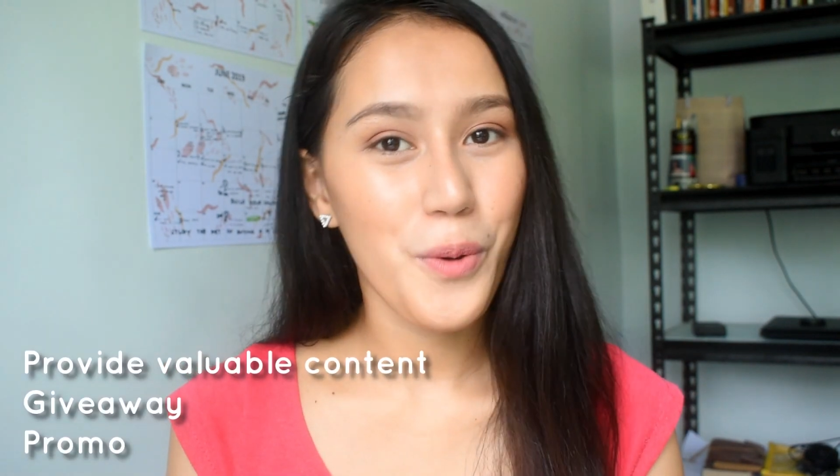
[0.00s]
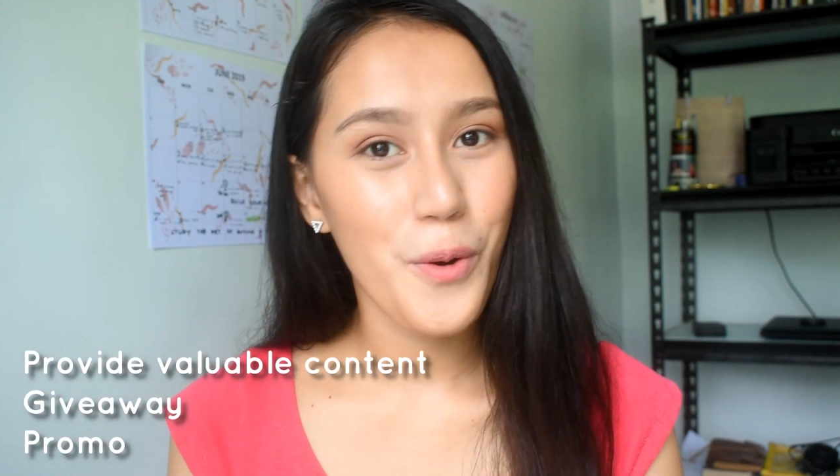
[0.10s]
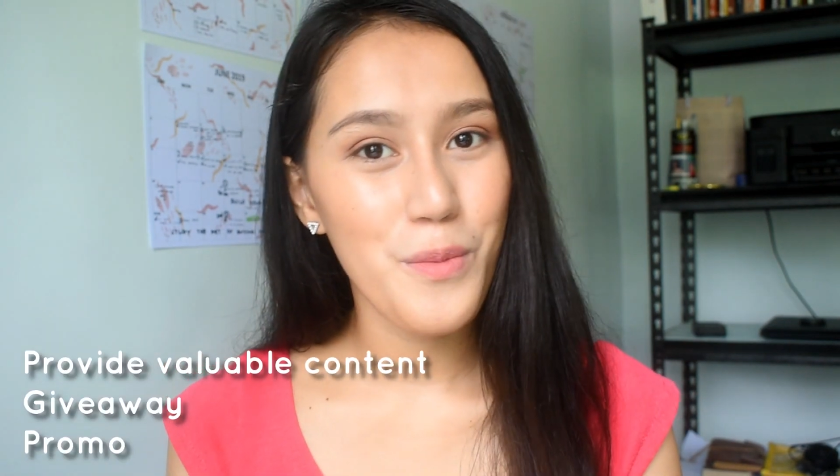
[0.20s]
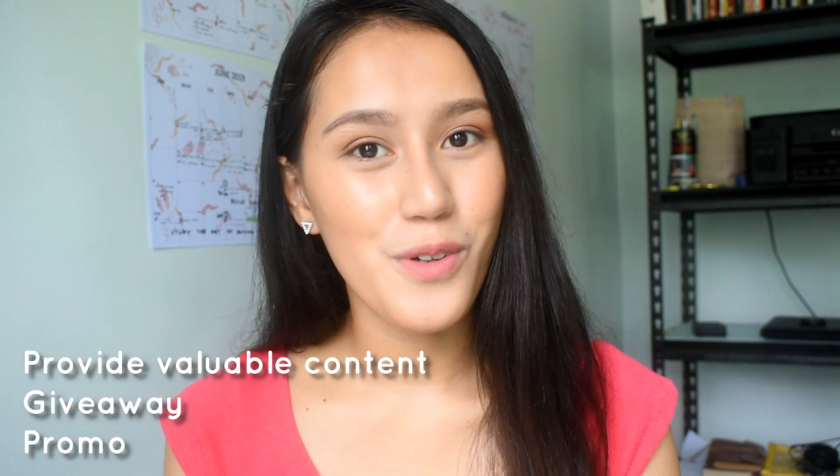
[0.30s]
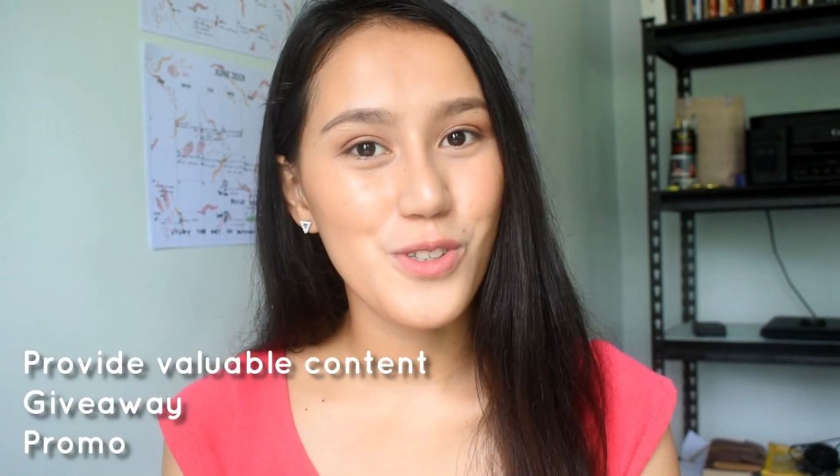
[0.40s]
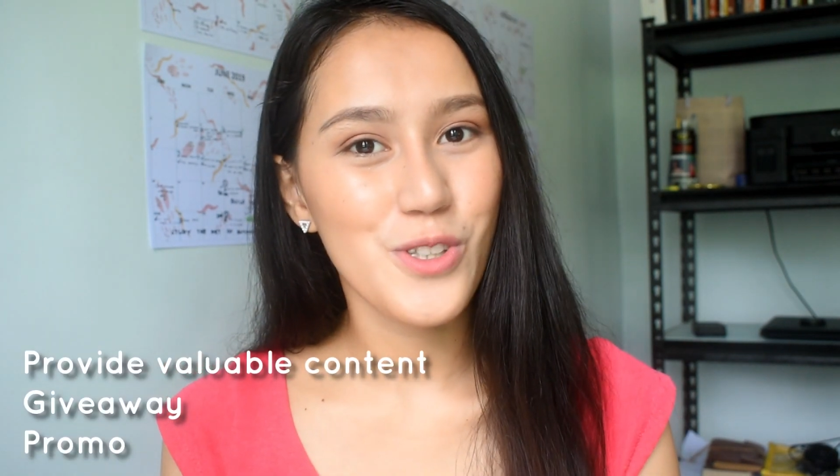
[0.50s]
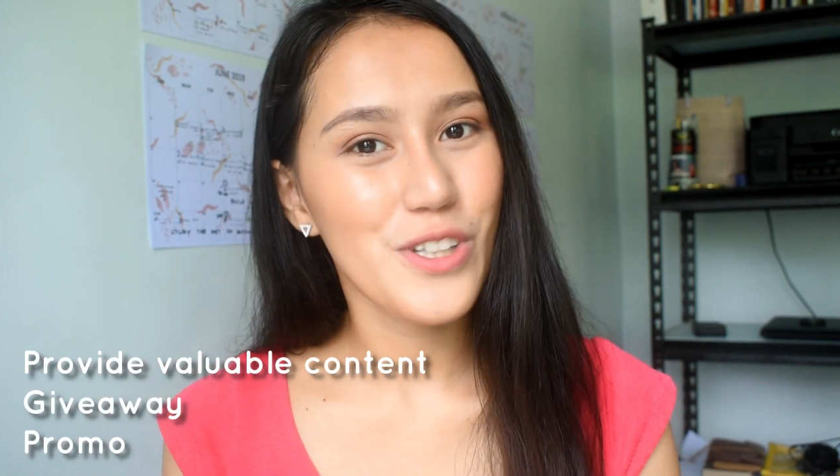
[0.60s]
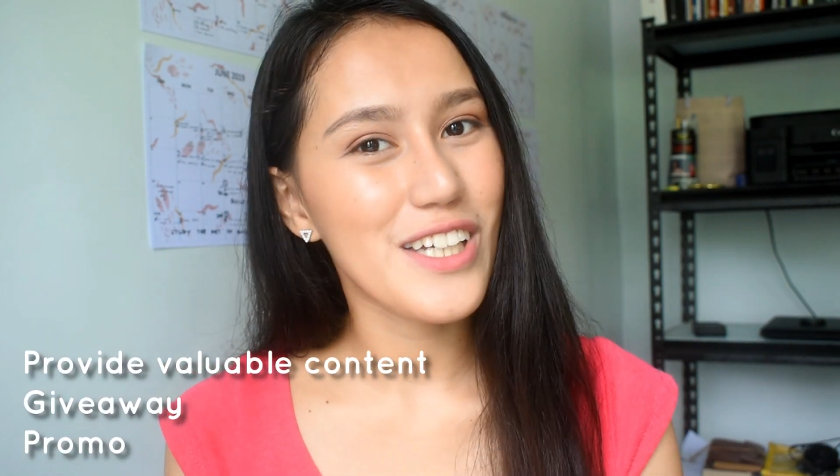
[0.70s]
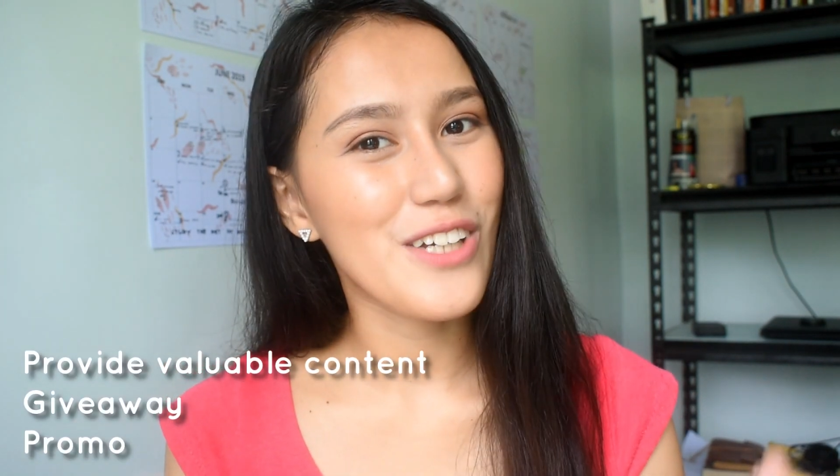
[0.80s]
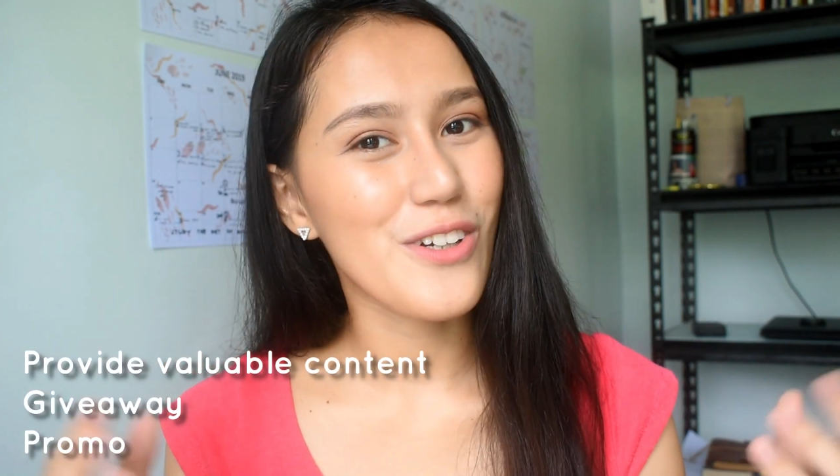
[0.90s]
promo
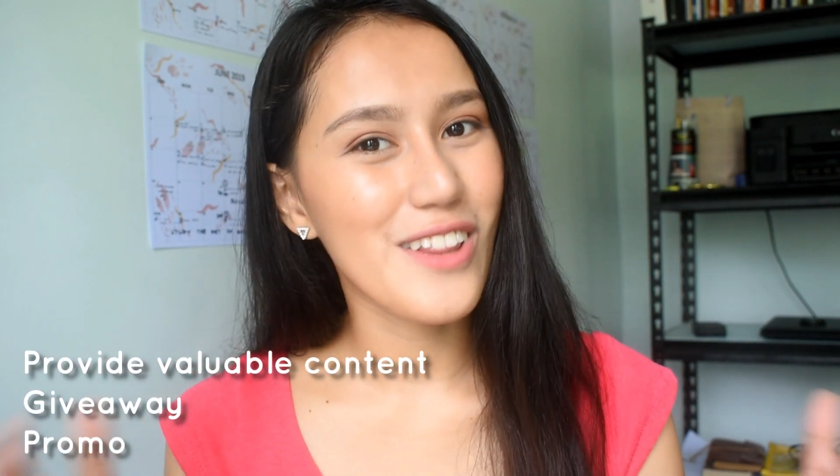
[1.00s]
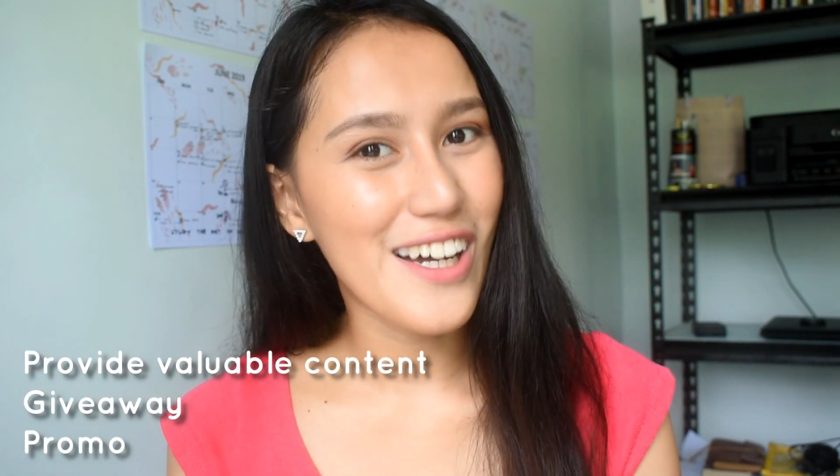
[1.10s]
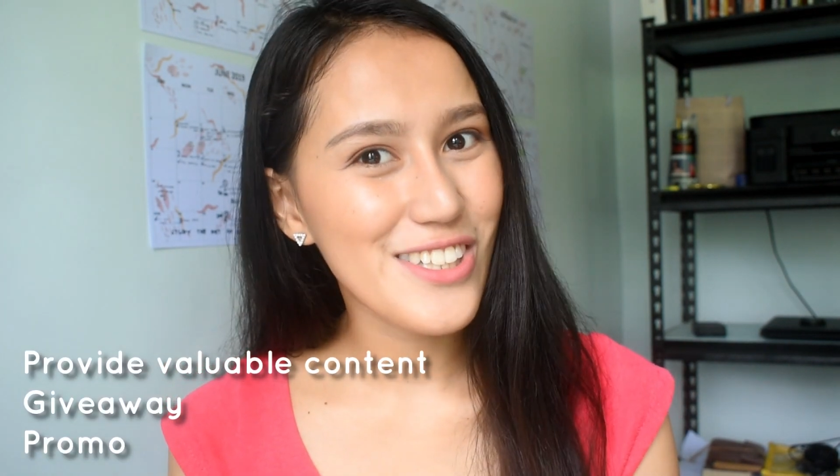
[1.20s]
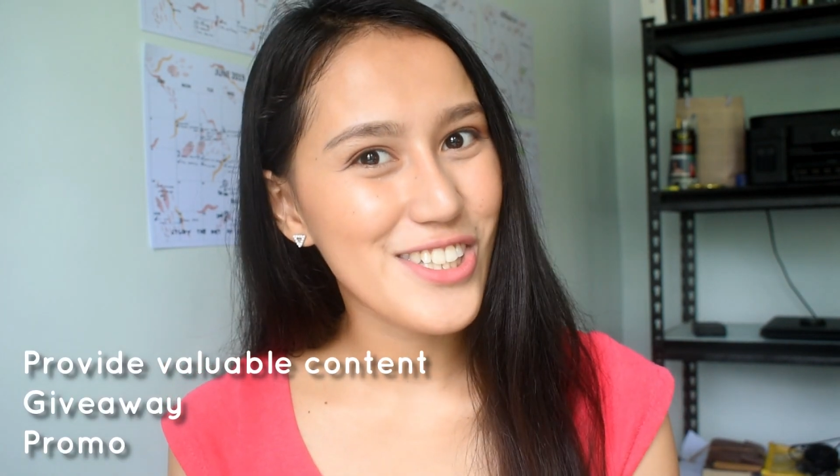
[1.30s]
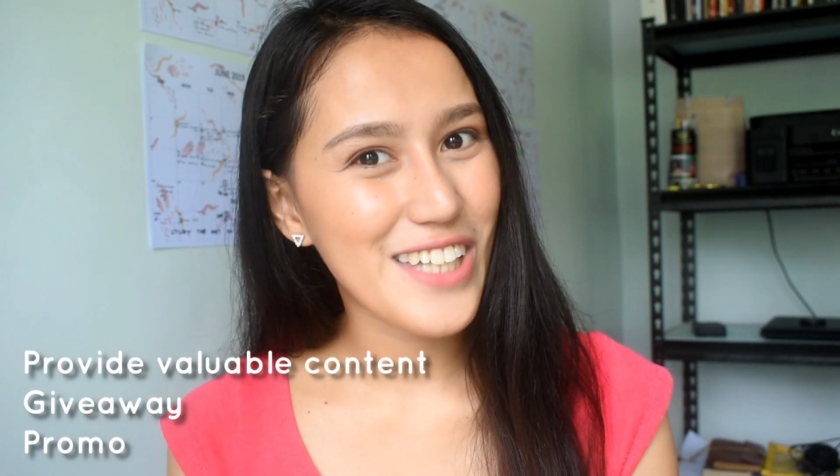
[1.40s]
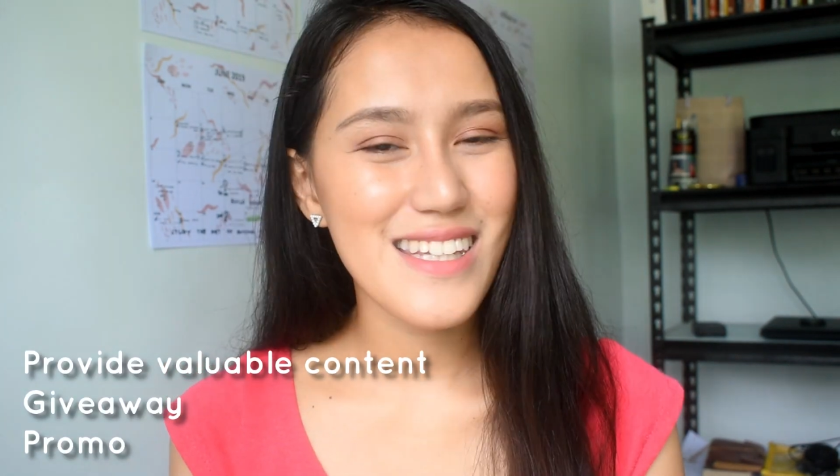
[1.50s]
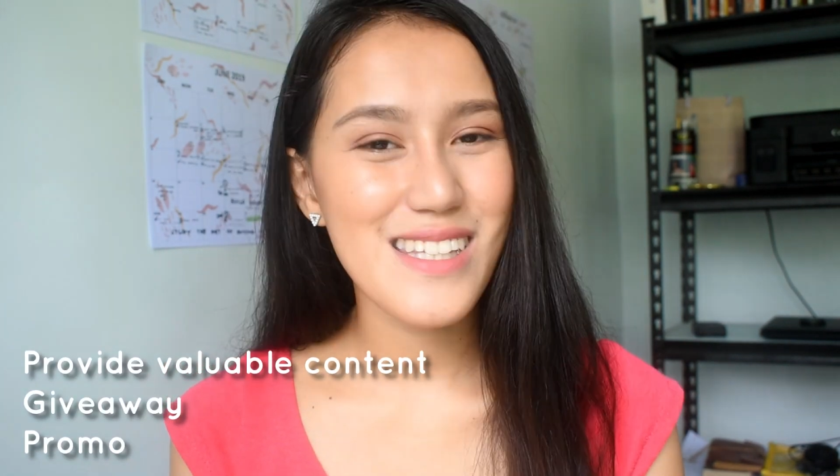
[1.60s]
during your launch day.